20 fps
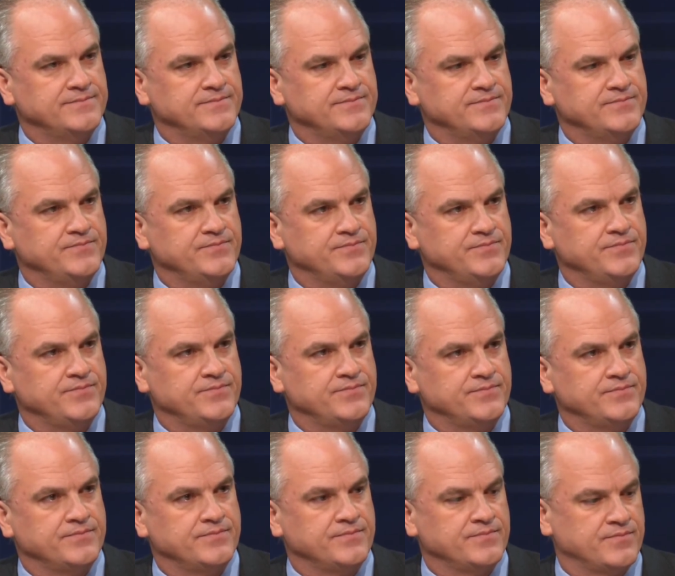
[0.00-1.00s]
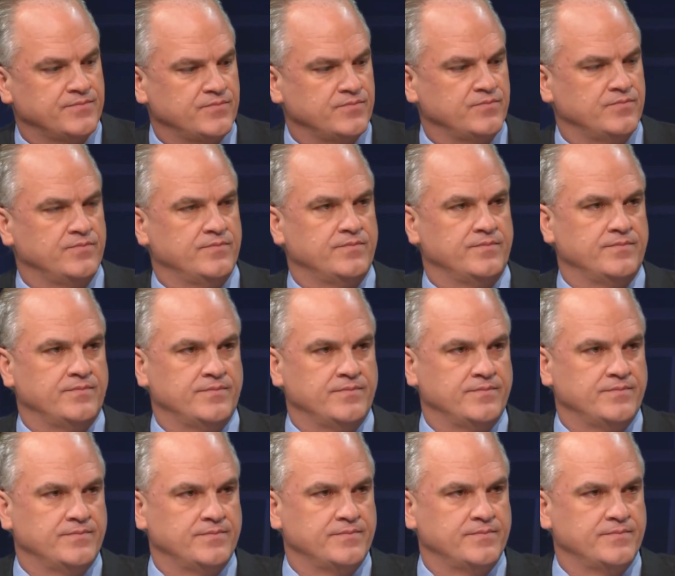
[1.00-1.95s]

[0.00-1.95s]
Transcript: Basically, the white share of the